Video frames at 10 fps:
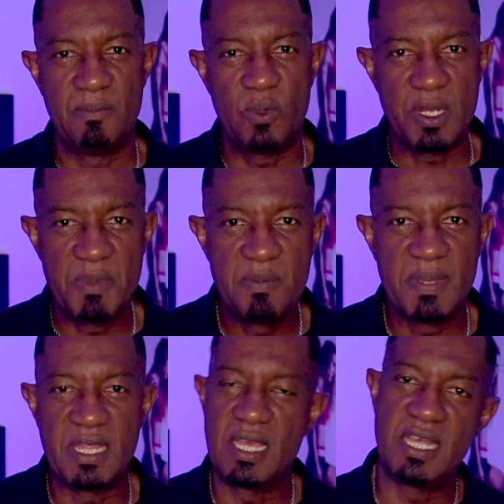What I mean
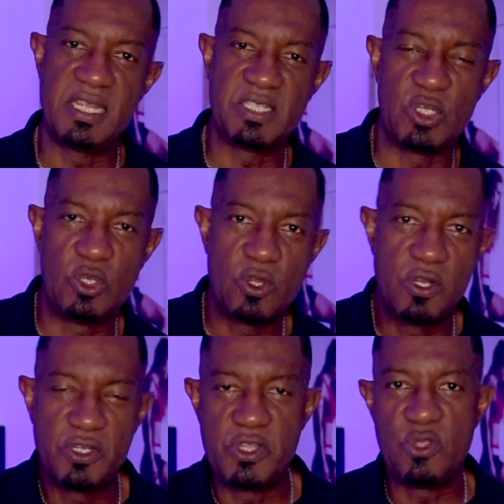by that is
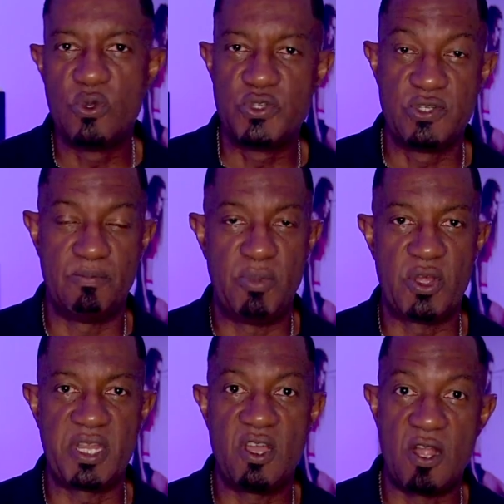learn to use your
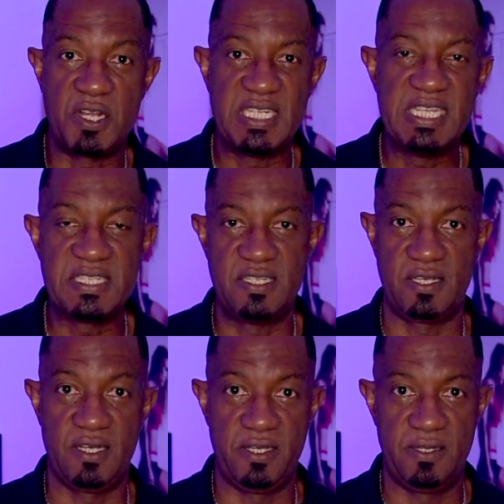body
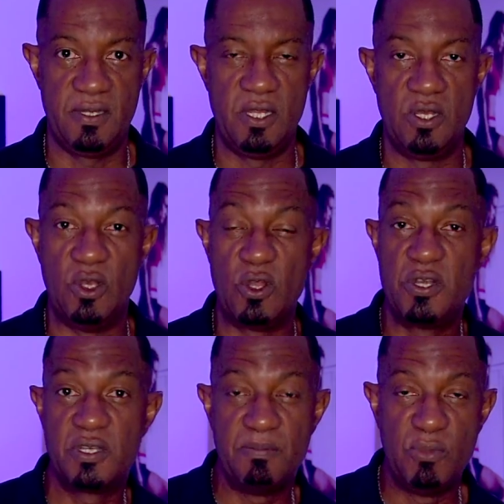artistically.
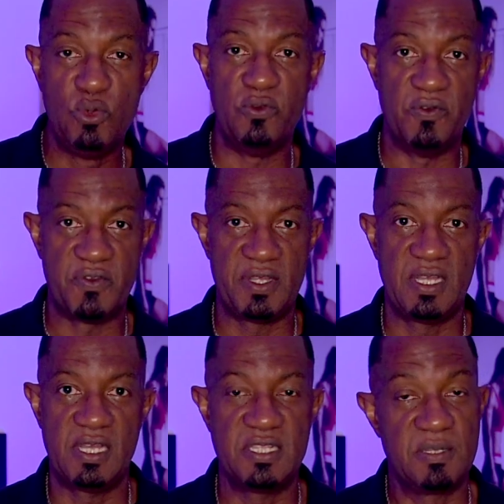Learn to move
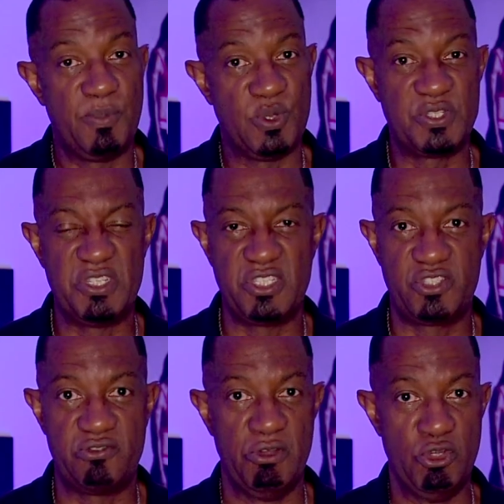as opposed to
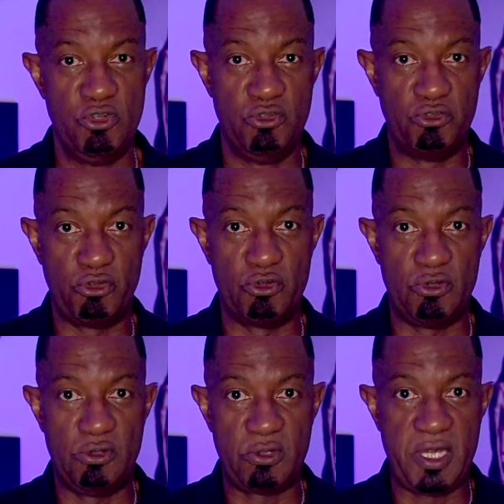just, you
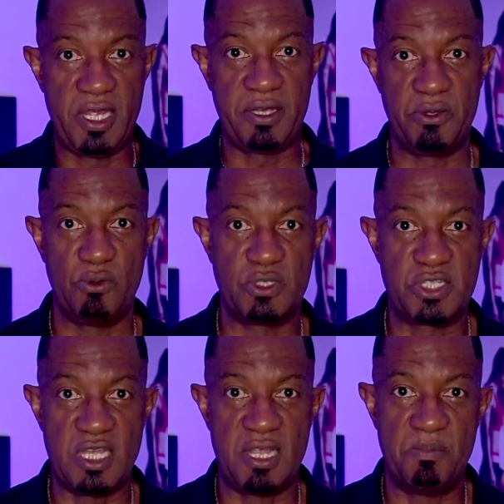know, okay, I can do a
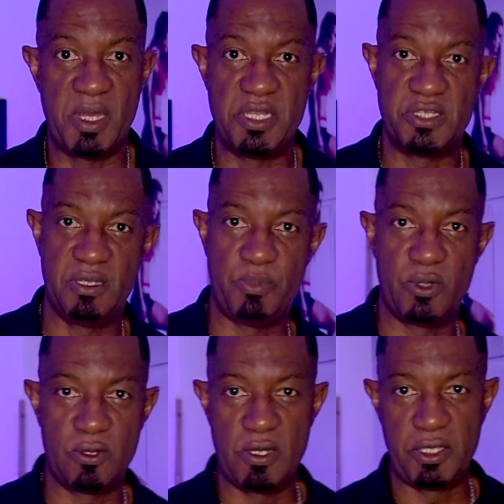side bicep
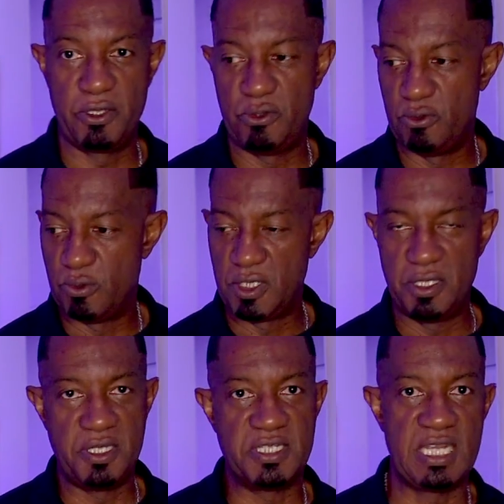or I can do one
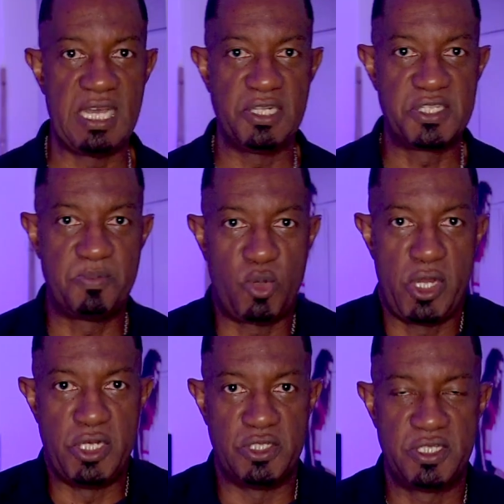of these lat
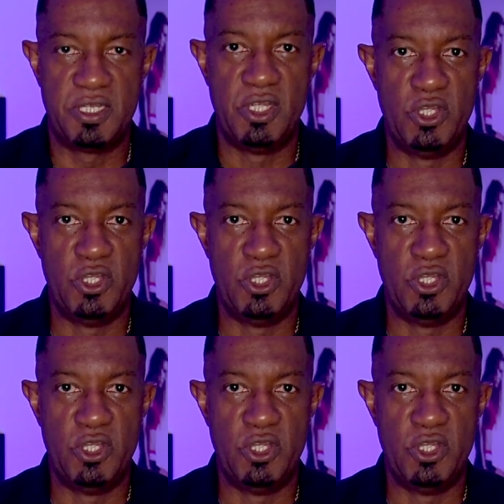spreads.